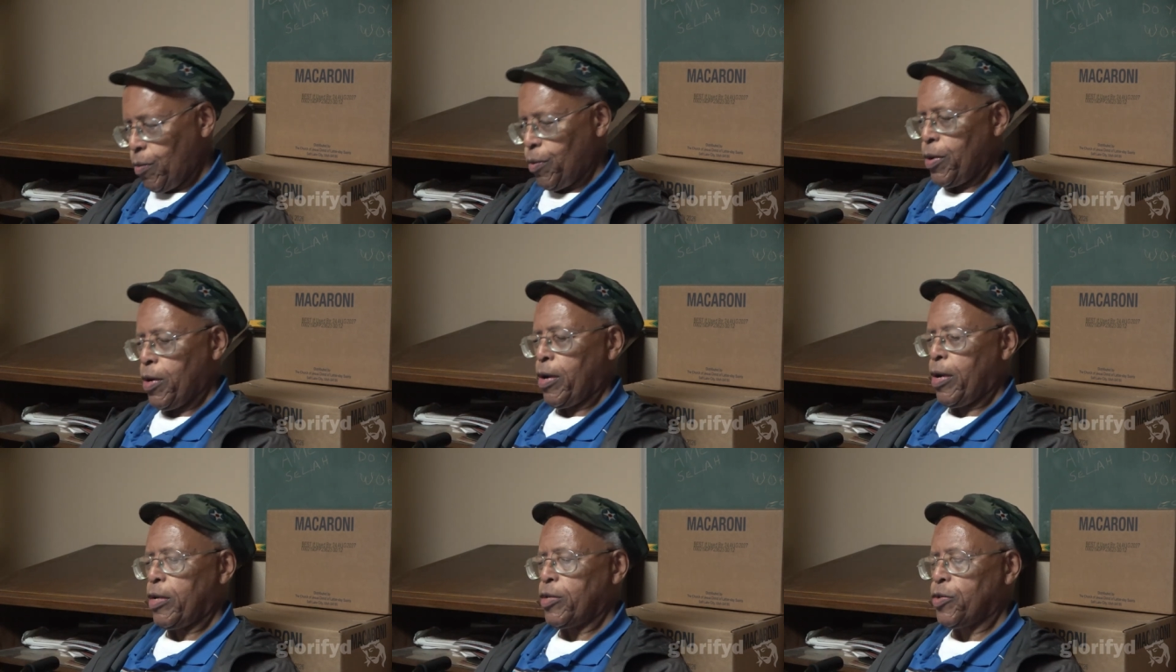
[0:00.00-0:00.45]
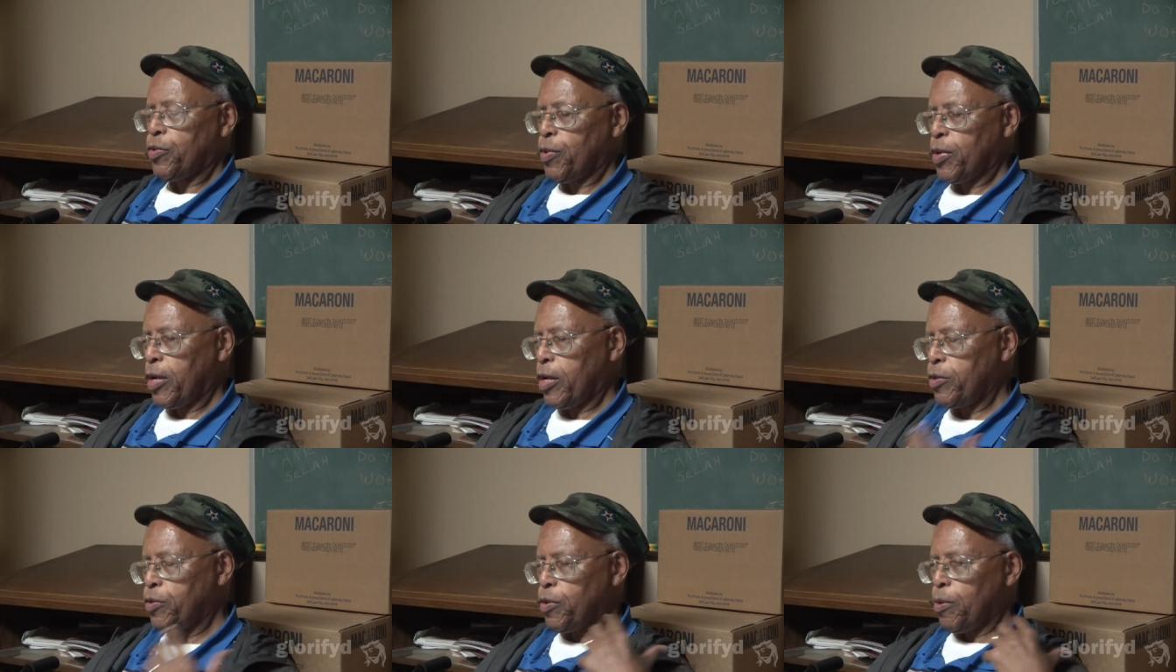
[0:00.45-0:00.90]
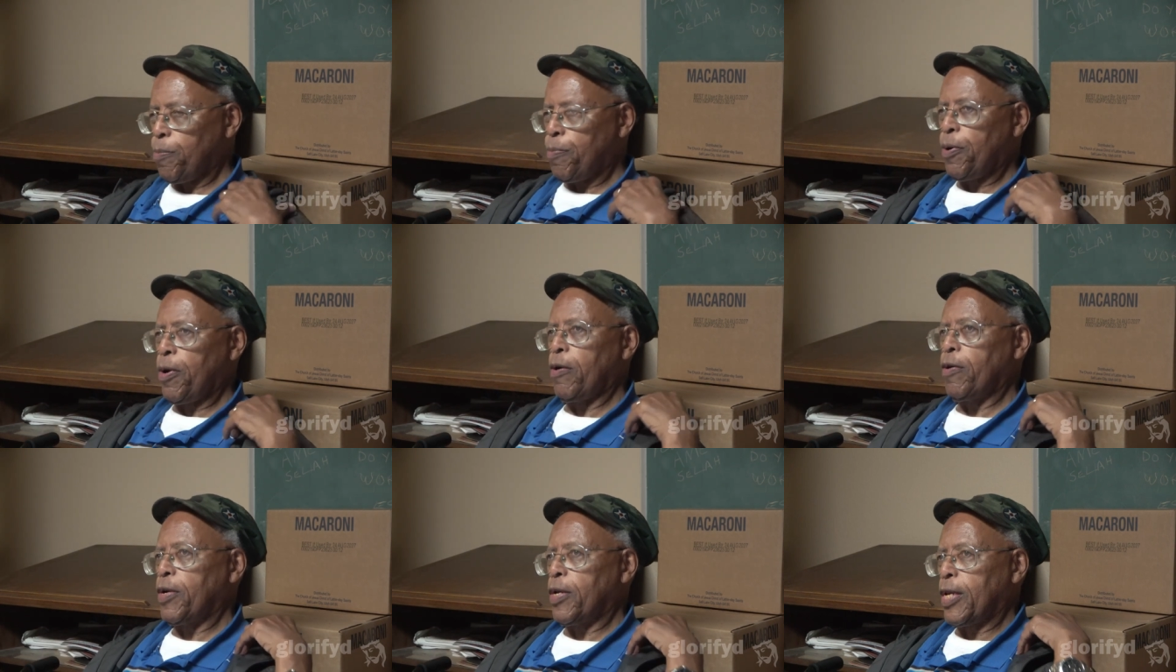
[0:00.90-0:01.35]
we are entering into a
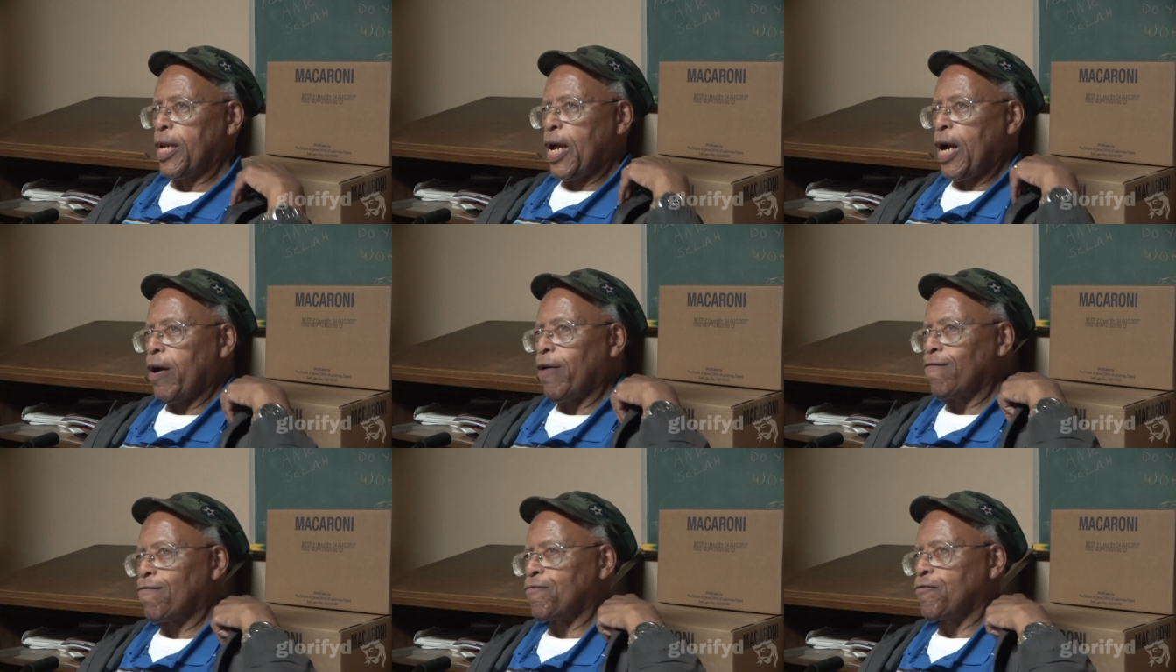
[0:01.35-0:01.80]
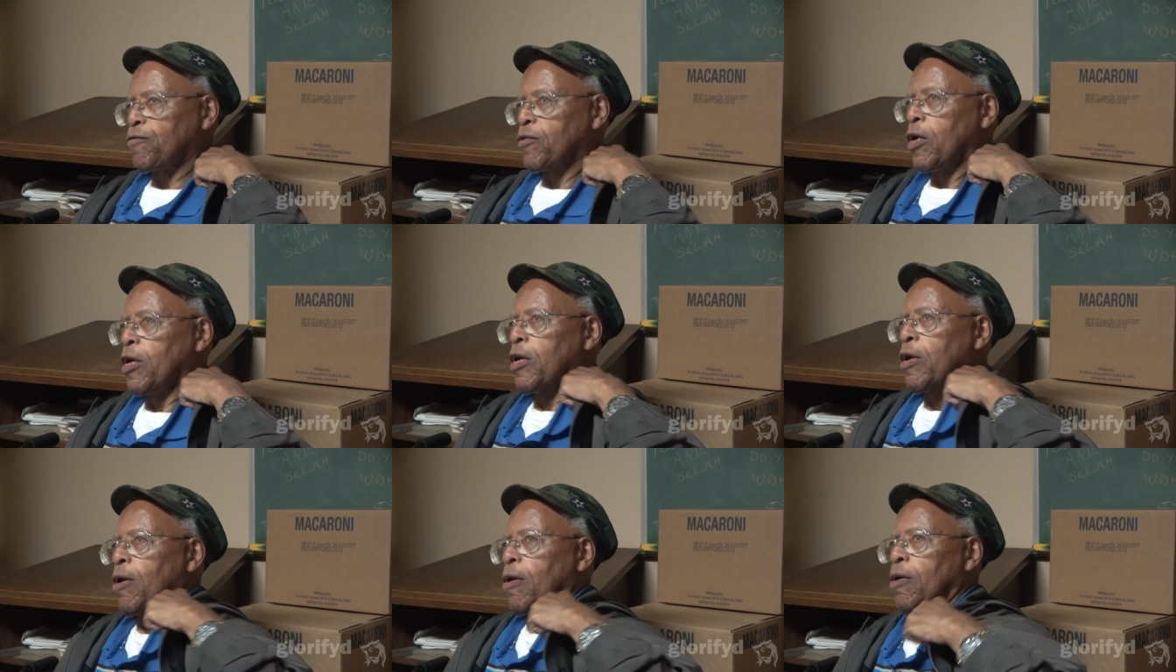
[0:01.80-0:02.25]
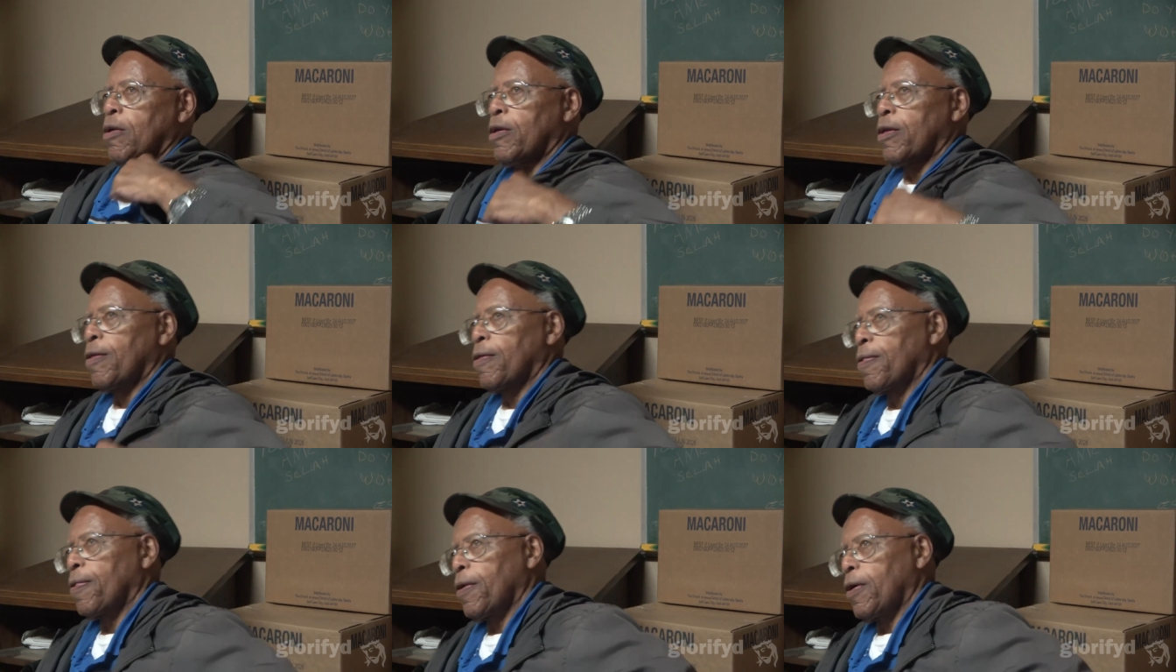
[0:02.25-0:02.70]
period now
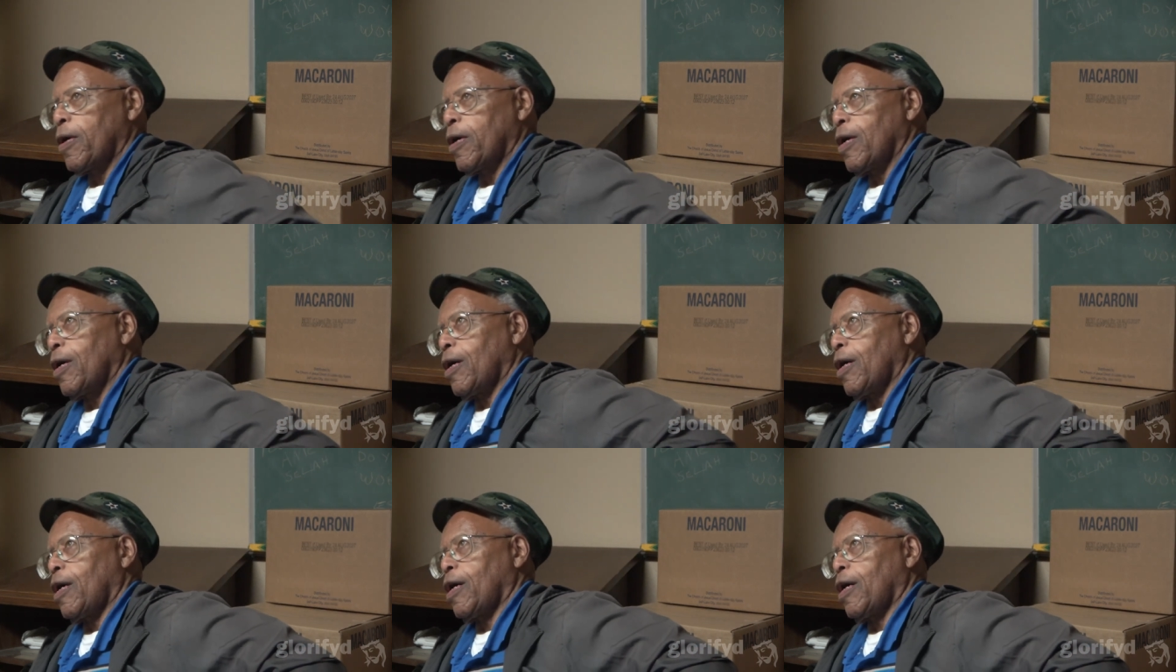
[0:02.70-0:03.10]
of